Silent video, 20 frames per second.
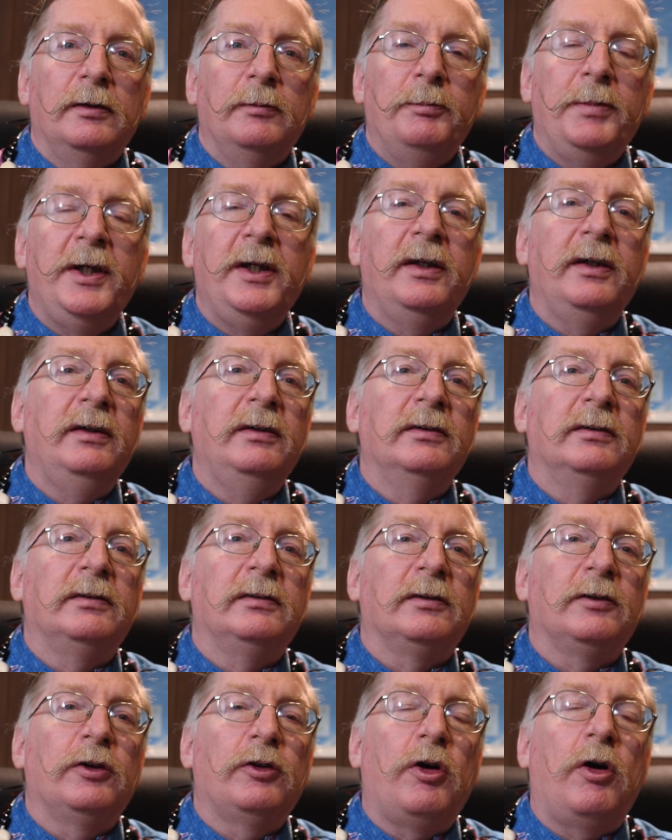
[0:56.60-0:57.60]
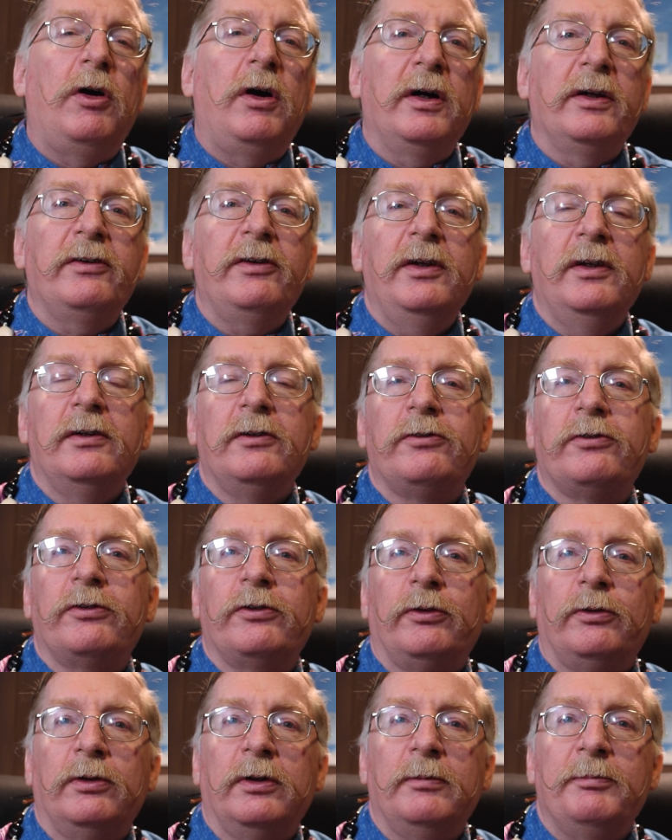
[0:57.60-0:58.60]
being caught in a
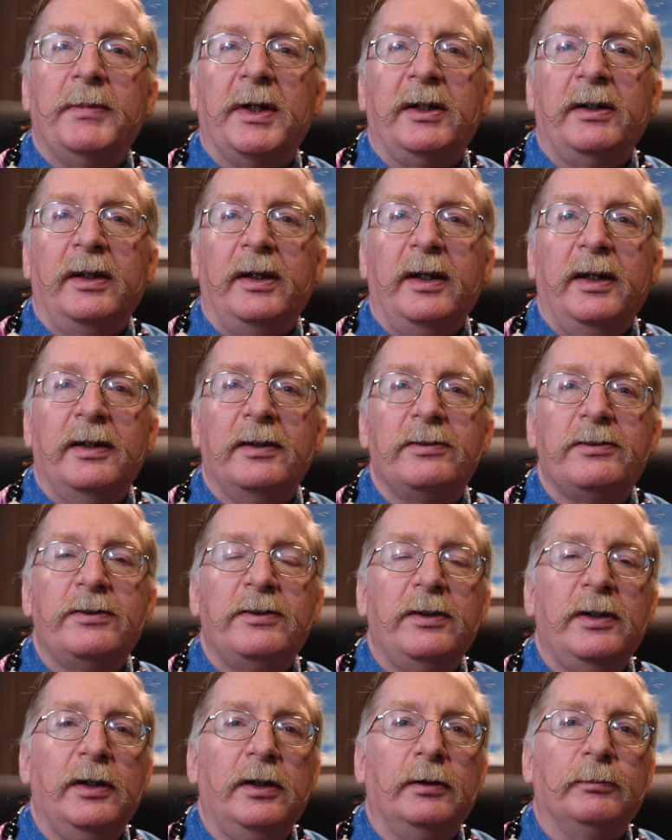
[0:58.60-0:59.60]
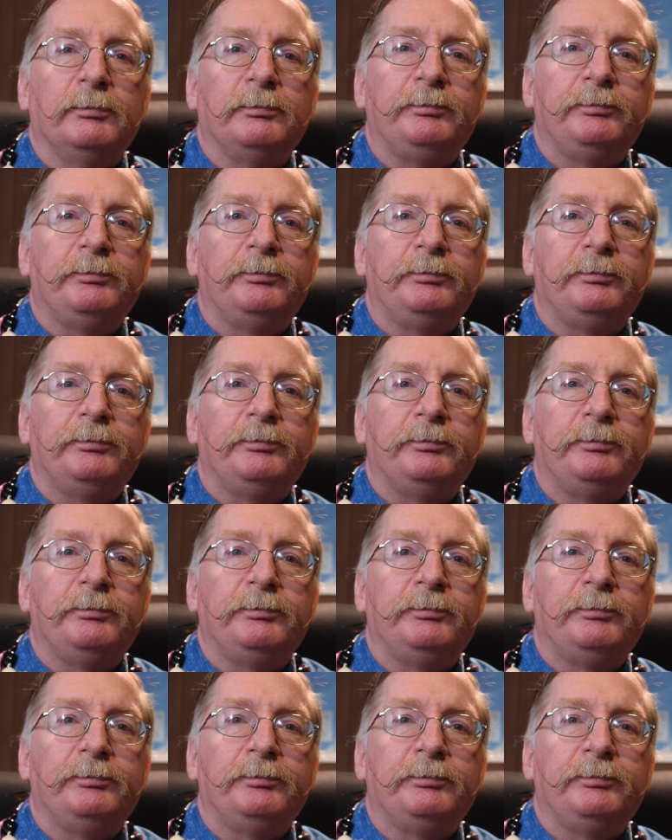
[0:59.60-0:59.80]
storm at sea.